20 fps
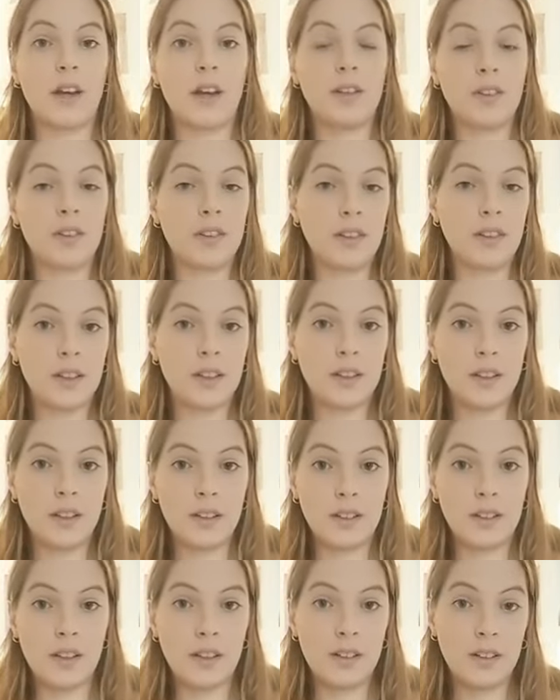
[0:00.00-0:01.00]
understand
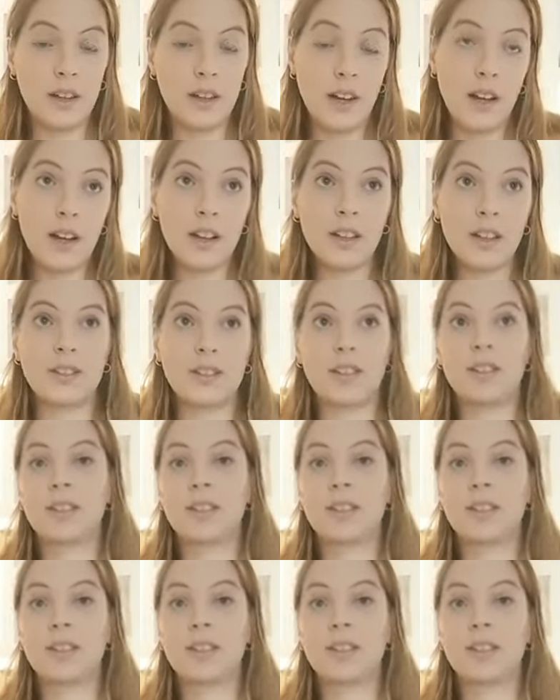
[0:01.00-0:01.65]
the dialect,